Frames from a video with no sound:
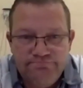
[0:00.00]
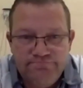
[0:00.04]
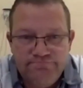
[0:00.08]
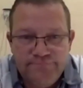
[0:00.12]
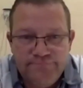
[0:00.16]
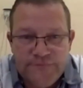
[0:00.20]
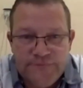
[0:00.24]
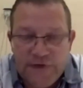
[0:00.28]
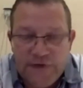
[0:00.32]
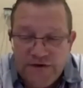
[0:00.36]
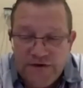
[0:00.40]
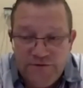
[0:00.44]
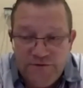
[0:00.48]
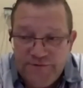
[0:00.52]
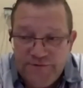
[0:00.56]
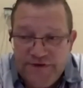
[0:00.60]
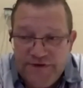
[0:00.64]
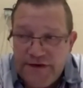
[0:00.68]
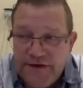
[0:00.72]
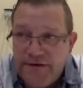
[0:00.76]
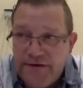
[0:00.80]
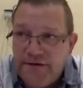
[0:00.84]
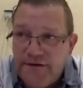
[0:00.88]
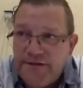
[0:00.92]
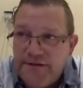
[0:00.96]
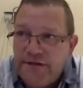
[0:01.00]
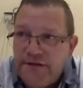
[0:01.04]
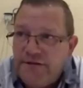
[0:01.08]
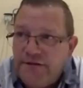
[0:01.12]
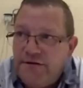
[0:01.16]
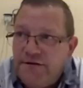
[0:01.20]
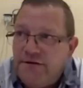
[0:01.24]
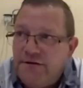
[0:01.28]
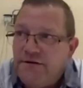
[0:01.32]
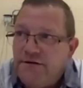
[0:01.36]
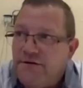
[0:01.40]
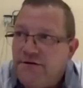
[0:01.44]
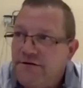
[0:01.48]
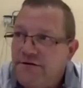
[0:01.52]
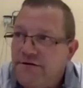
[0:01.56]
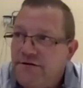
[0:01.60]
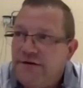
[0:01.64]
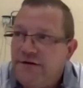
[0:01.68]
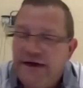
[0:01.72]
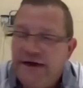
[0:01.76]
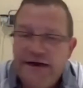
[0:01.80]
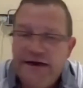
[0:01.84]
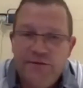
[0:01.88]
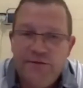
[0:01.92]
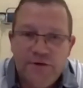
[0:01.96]
100%. Look,
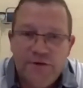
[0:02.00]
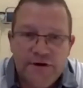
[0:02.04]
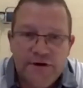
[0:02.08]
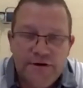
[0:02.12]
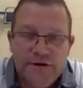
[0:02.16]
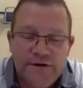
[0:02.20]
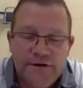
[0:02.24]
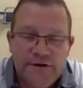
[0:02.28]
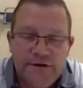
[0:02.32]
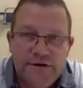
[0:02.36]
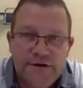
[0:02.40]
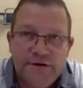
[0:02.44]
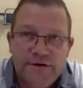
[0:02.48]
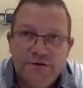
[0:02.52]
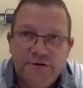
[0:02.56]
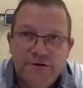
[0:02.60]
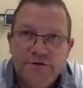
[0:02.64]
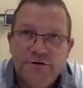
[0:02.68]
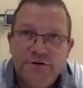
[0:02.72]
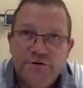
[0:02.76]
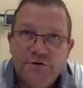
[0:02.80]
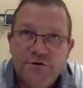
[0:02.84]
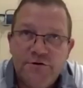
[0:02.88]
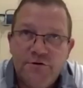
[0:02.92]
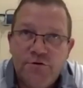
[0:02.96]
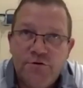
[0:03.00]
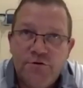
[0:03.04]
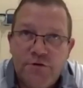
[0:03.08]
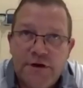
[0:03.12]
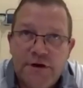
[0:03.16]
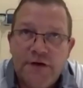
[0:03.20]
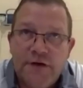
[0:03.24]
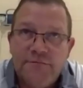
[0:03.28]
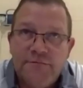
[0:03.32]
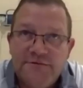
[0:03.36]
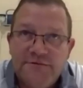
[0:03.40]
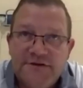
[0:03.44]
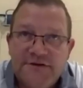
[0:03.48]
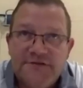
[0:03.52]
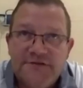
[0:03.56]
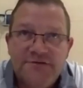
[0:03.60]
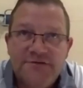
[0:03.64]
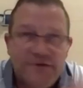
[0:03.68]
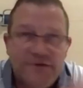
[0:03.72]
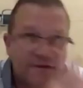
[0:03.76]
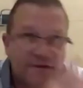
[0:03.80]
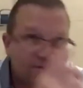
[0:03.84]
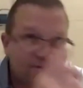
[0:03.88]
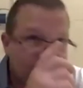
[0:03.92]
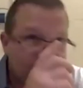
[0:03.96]
anyone who comes into
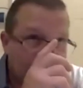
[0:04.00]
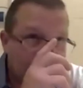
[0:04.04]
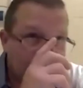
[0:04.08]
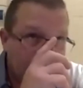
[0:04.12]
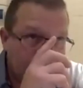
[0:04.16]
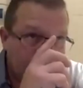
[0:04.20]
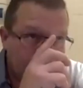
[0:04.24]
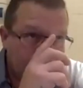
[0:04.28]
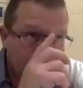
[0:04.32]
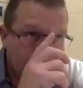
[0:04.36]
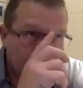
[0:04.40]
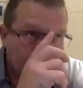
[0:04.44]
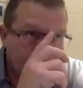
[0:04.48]
this game